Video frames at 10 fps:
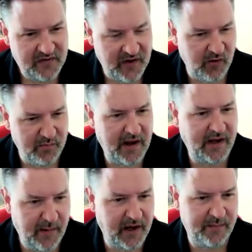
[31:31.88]
there are
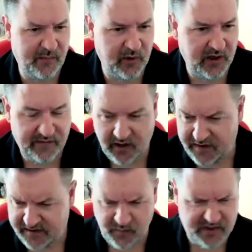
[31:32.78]
many, many people living like
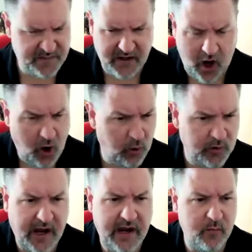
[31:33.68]
this. And we spent a whole
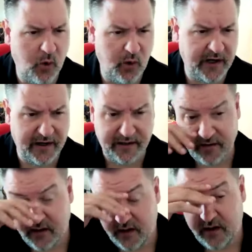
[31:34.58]
day
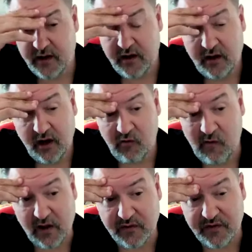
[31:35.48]
walking
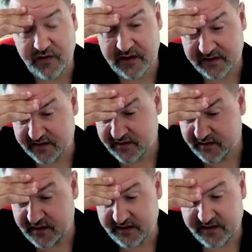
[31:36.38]
around this
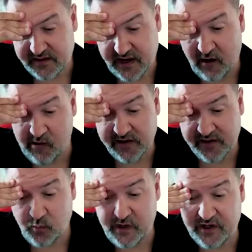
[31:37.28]
these areas
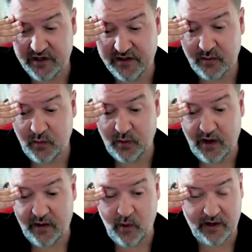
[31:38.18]
and we just we
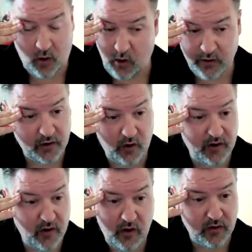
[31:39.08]
it went on and on
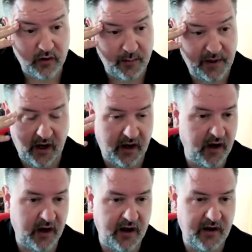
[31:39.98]
and on i mean and
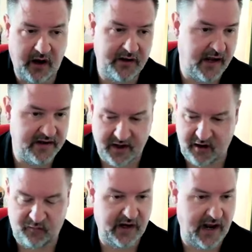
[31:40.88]
i i dare say
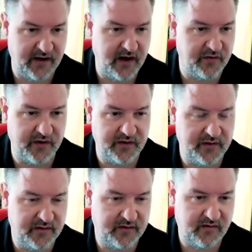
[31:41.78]
if we'd had another
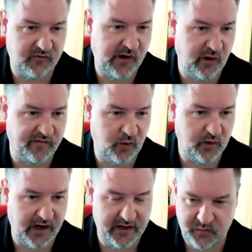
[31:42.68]
three or four
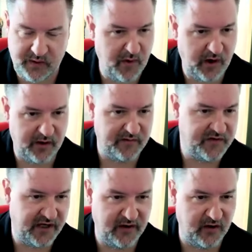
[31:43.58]
days, we might have
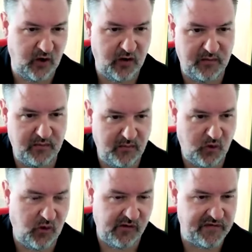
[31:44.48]
seen a lot
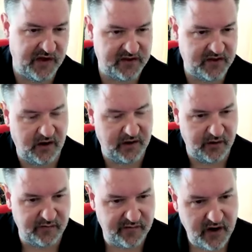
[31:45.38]
more of this kind
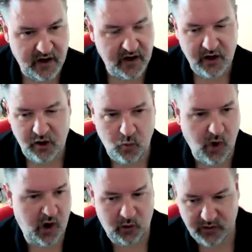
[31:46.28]
of
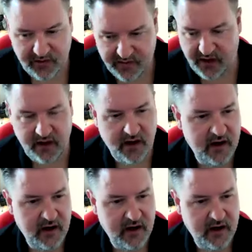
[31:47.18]
world that